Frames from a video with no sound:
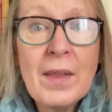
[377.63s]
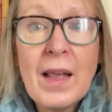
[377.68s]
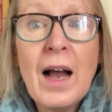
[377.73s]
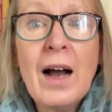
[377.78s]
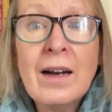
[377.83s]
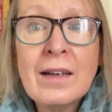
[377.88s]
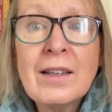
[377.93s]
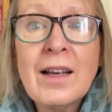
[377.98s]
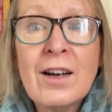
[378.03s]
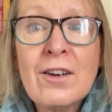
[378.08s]

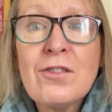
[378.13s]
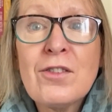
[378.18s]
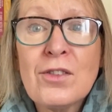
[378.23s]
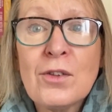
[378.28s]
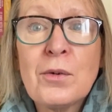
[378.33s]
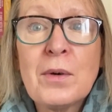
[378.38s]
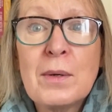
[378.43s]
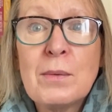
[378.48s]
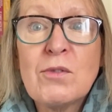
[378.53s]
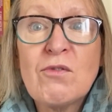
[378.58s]
I, I
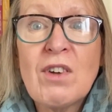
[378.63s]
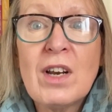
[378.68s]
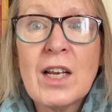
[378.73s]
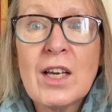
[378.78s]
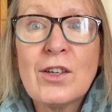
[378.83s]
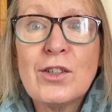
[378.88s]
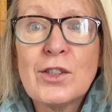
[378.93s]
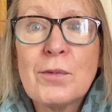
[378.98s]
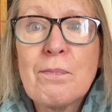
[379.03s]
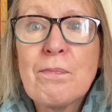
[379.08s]
thought it was really
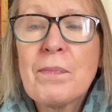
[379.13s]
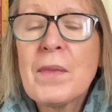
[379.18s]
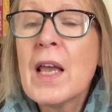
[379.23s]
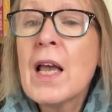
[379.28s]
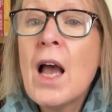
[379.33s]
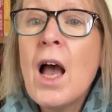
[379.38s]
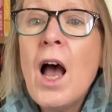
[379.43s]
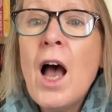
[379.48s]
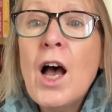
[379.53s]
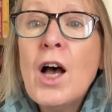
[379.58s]
good.
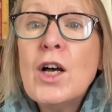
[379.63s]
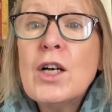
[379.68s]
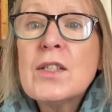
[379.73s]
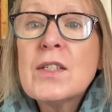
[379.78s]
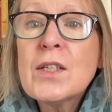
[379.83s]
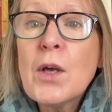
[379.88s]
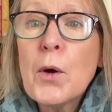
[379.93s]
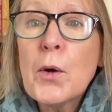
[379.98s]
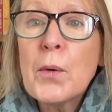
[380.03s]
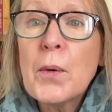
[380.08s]

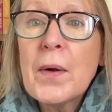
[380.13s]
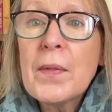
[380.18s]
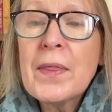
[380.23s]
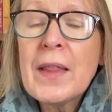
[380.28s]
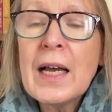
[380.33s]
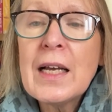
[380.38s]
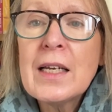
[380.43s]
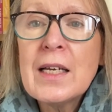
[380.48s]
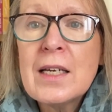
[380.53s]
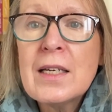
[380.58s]
So
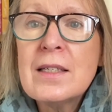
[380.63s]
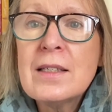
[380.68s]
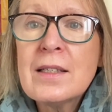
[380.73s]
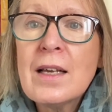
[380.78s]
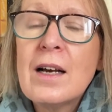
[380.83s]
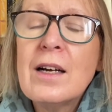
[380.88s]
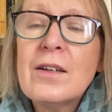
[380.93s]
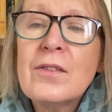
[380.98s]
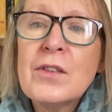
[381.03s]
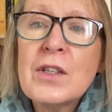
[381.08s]
that is
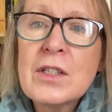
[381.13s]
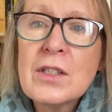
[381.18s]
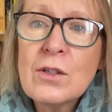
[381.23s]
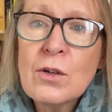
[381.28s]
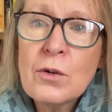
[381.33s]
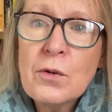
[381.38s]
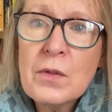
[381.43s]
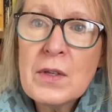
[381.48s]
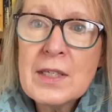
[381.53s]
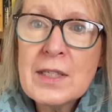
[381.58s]
The
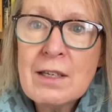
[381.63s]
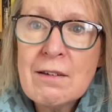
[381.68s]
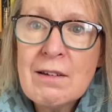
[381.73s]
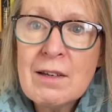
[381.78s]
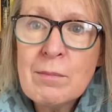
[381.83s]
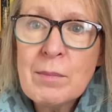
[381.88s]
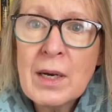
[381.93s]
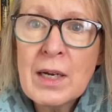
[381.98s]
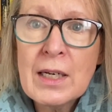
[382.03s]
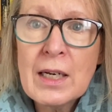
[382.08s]
Song of the
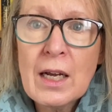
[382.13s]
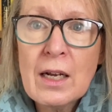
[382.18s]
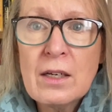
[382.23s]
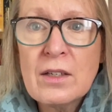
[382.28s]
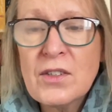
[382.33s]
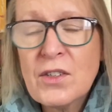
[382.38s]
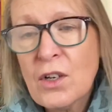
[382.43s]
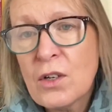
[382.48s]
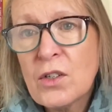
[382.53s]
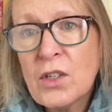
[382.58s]
Sirins by
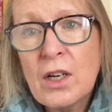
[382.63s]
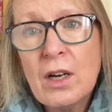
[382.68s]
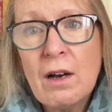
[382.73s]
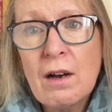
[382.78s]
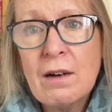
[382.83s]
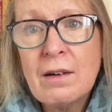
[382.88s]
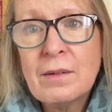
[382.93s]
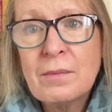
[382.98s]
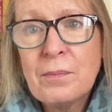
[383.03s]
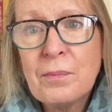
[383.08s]
Nicholas
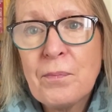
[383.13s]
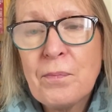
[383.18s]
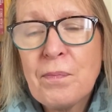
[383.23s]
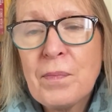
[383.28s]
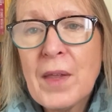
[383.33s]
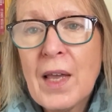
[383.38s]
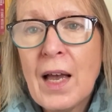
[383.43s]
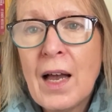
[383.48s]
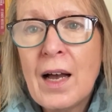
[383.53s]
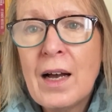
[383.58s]
Kotar.
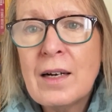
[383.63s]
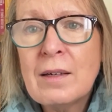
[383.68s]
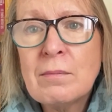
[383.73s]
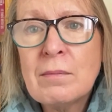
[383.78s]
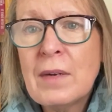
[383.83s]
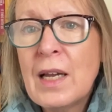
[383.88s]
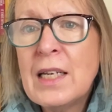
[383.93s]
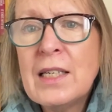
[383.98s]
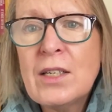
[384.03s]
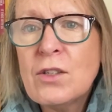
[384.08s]

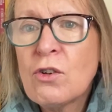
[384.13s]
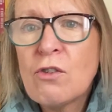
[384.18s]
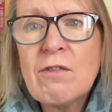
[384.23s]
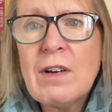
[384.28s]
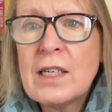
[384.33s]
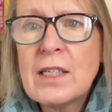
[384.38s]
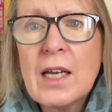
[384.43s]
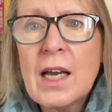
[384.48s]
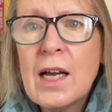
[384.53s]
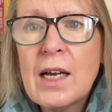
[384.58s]
Um, it is
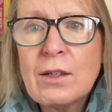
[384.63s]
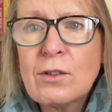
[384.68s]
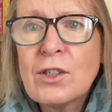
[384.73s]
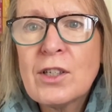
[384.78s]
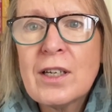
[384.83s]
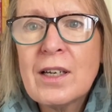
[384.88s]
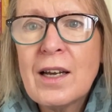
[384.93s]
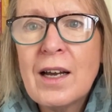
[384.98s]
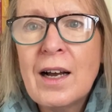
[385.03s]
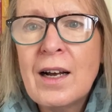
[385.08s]
already out.
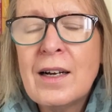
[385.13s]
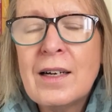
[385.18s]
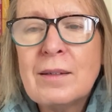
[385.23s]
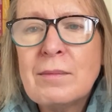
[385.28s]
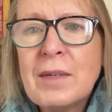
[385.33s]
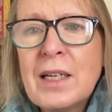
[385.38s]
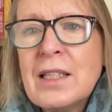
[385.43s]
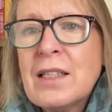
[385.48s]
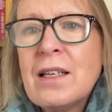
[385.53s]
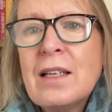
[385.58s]
Um,
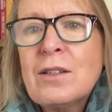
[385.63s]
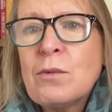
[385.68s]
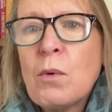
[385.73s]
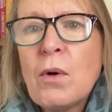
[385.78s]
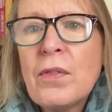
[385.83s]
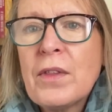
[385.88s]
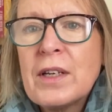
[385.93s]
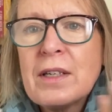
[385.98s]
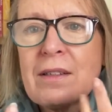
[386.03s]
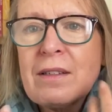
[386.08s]
it's, it's
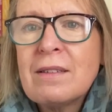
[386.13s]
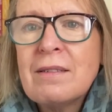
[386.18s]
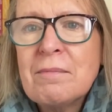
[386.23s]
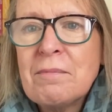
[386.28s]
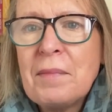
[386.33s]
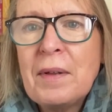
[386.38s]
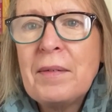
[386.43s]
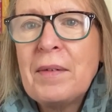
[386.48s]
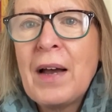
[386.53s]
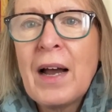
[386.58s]
one that
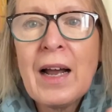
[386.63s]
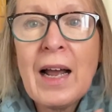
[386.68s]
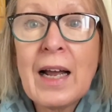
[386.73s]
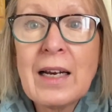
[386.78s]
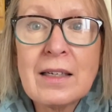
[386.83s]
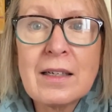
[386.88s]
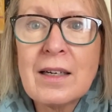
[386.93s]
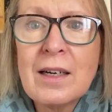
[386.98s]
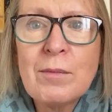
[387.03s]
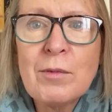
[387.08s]
I
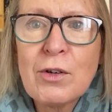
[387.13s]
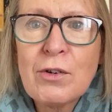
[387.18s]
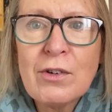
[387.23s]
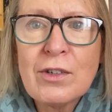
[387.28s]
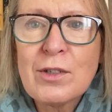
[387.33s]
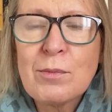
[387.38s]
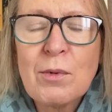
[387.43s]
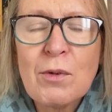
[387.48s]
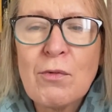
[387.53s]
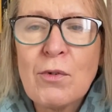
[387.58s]
hadn't come
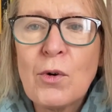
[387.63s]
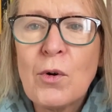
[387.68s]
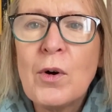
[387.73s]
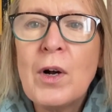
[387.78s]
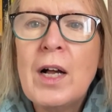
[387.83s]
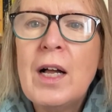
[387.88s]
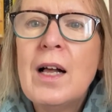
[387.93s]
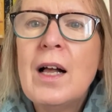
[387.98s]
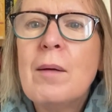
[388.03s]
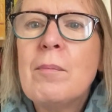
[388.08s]
across before,
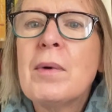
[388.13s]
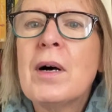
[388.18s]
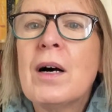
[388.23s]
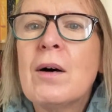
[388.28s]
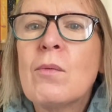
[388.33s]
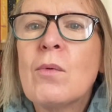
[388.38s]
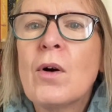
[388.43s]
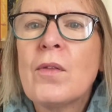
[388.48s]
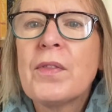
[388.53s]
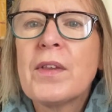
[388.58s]

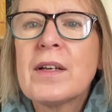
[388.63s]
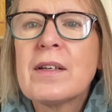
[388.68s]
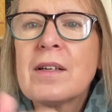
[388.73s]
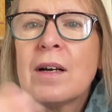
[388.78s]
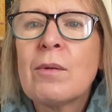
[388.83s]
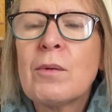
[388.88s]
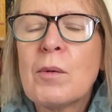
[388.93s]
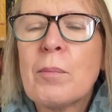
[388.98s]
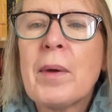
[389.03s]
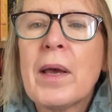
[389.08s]
but one that I
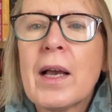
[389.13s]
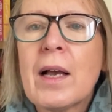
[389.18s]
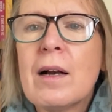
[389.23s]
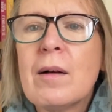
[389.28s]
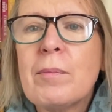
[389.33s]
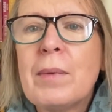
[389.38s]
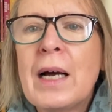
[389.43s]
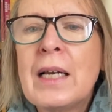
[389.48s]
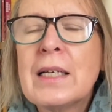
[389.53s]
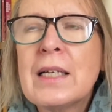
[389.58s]
will pick
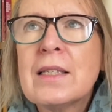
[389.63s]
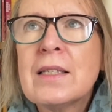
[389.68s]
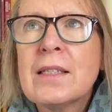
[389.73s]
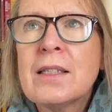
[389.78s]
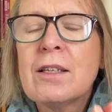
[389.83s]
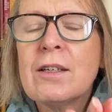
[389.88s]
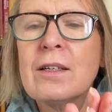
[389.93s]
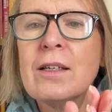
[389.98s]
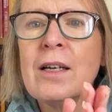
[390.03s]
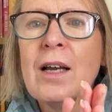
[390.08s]
up. And it's
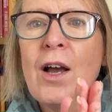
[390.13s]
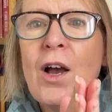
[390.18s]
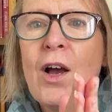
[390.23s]
the